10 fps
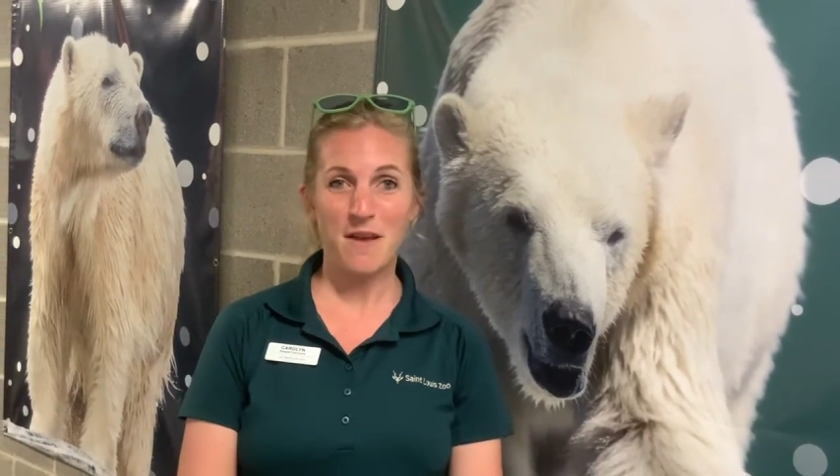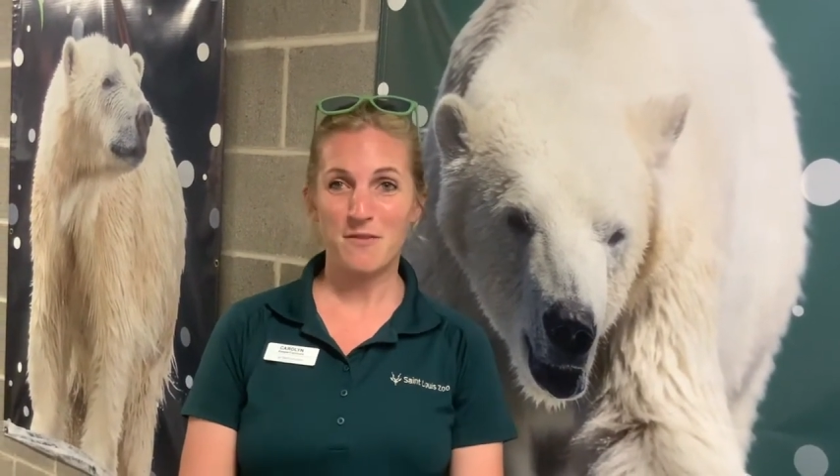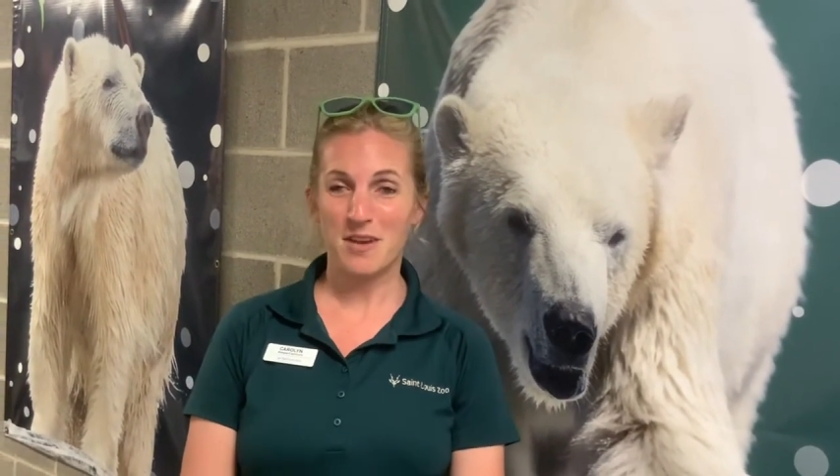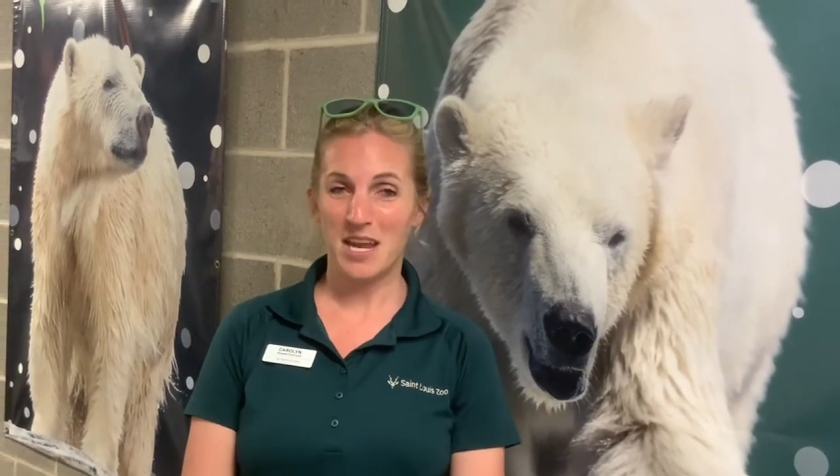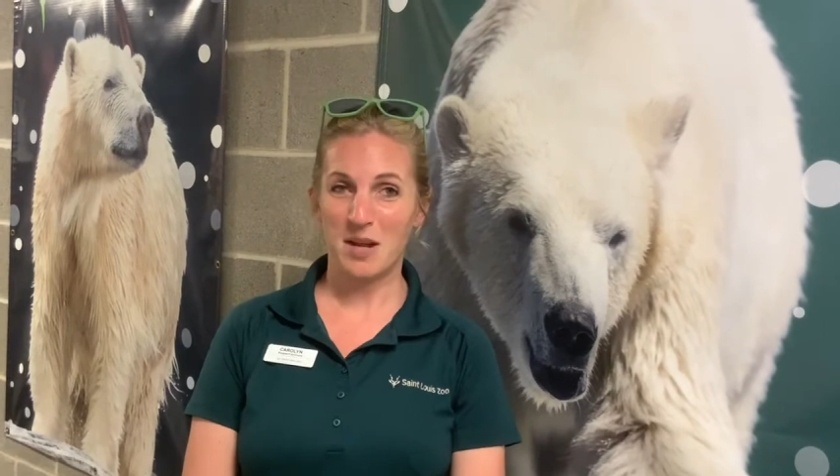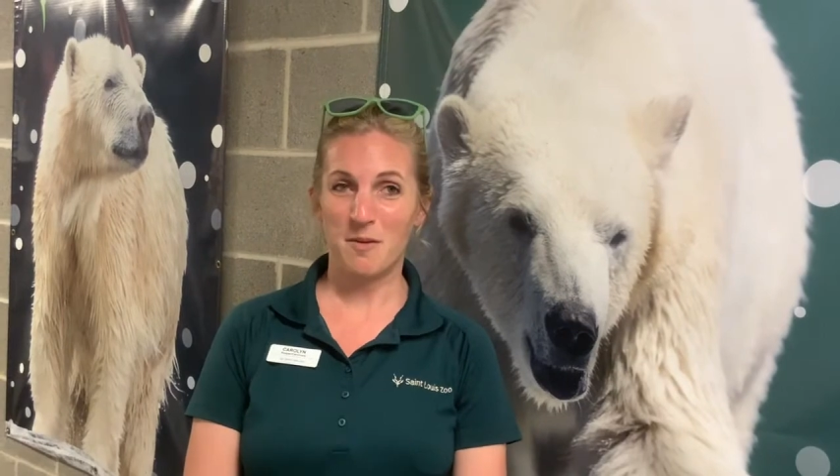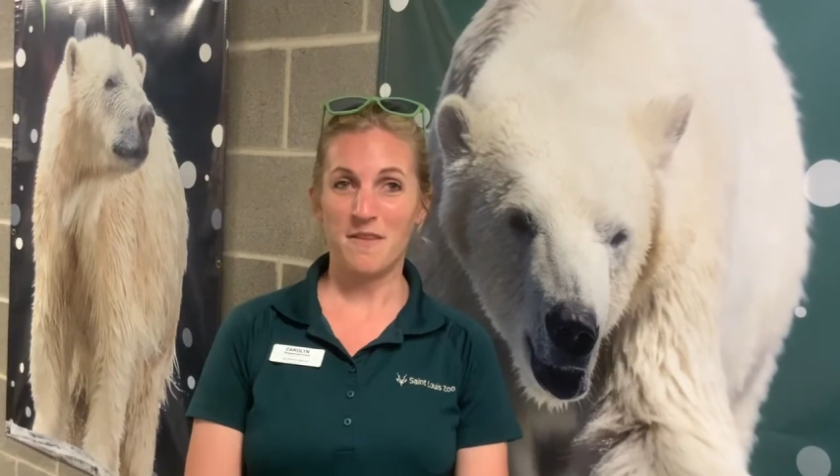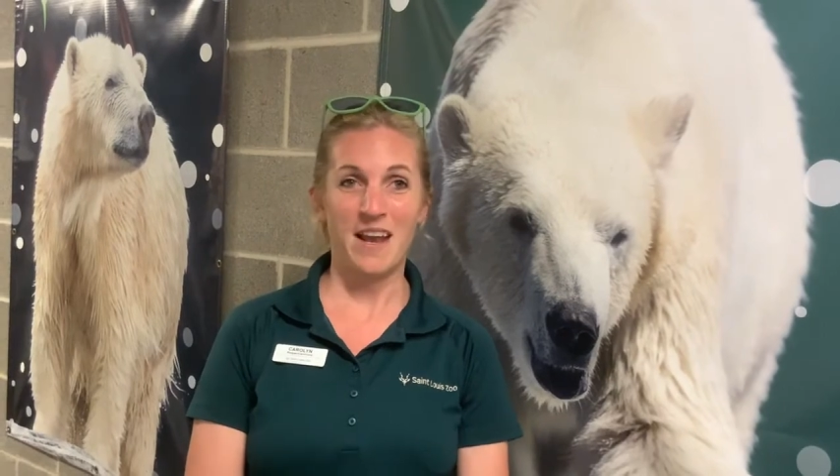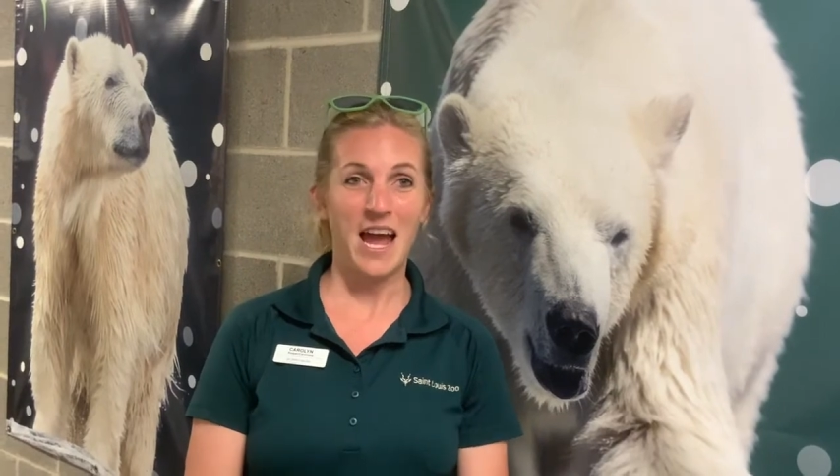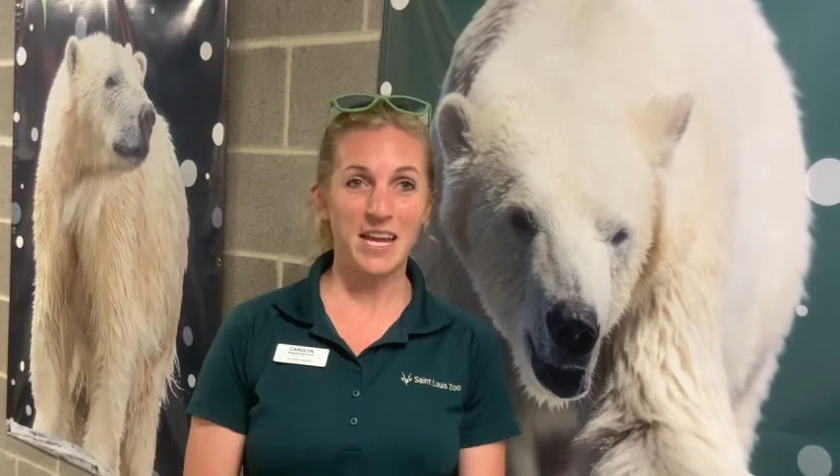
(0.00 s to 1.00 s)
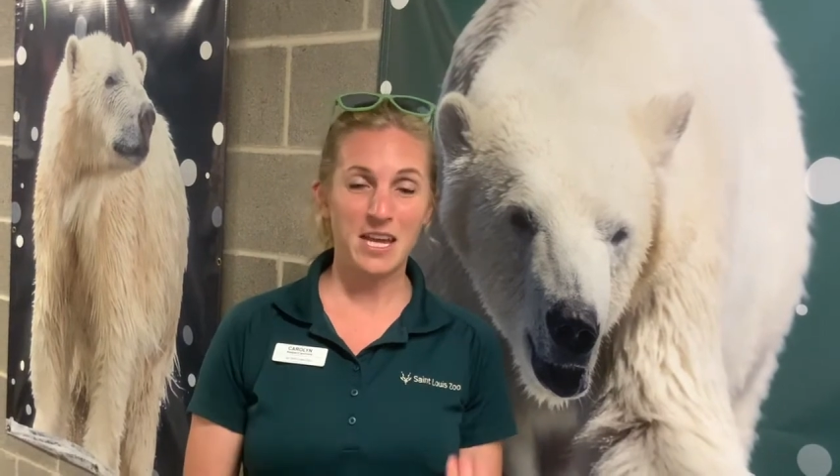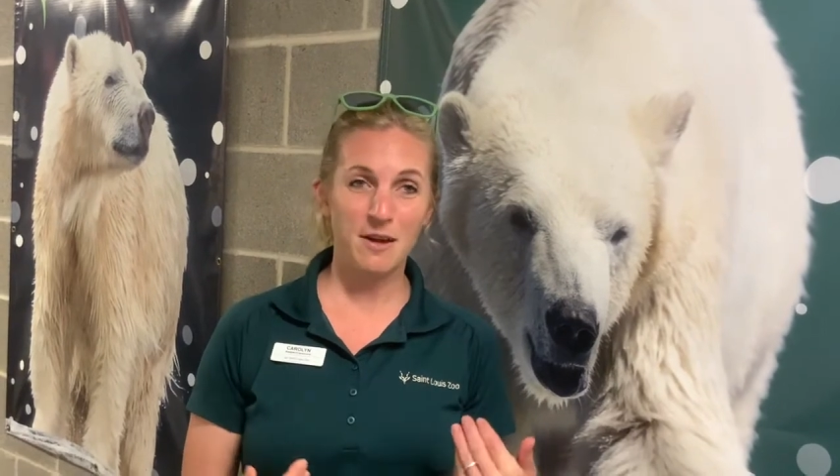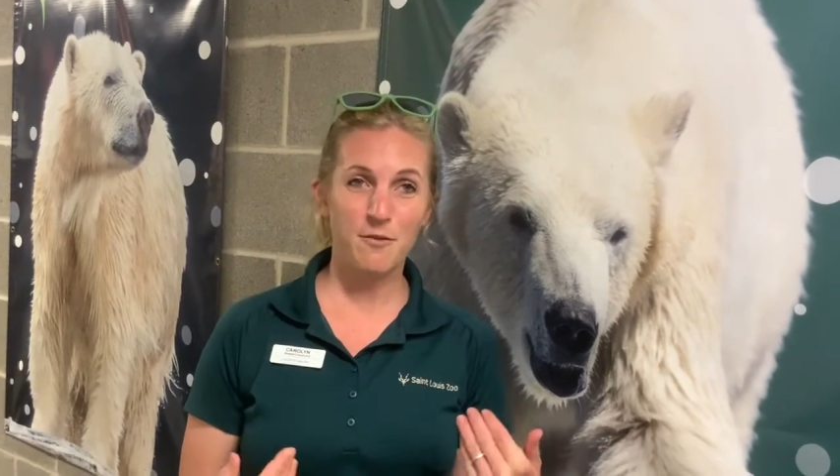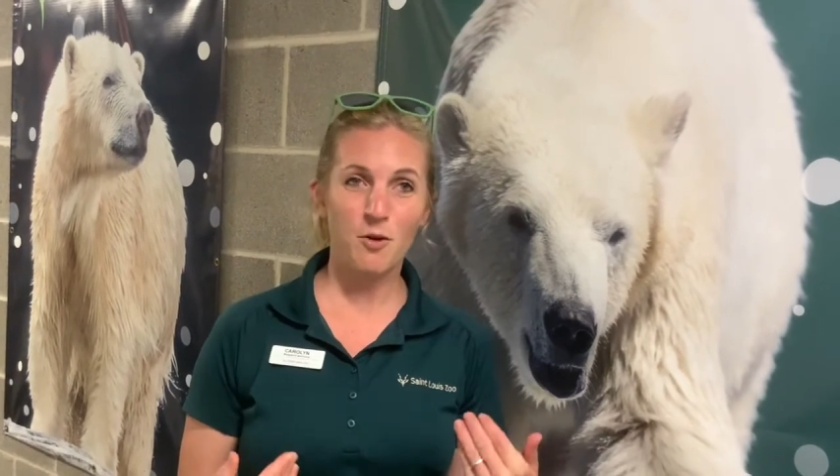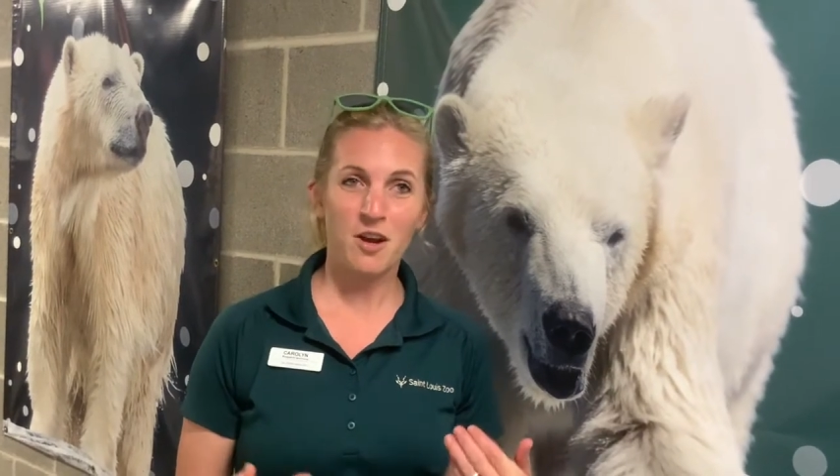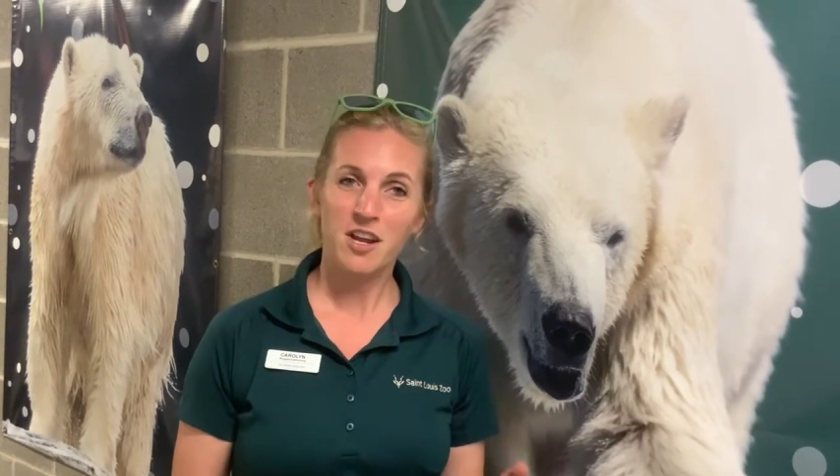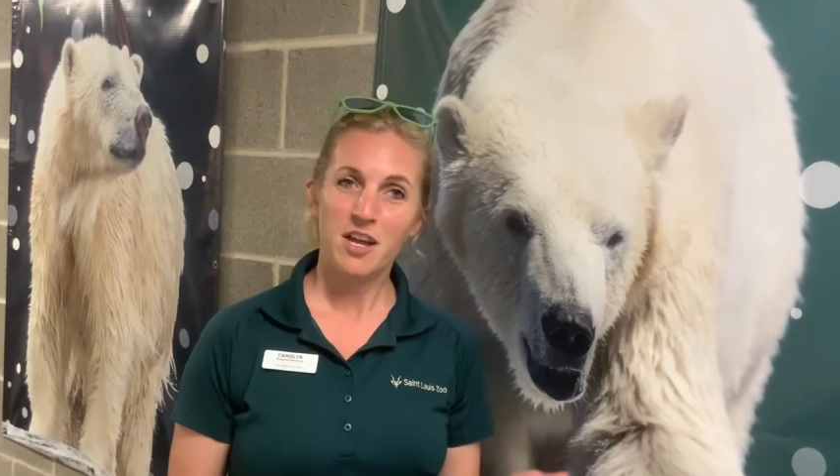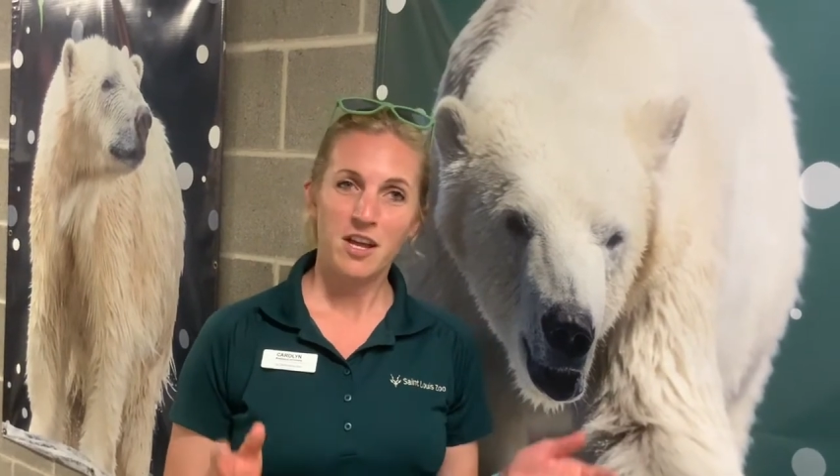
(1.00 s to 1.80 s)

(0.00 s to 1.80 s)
favorite animal that I care for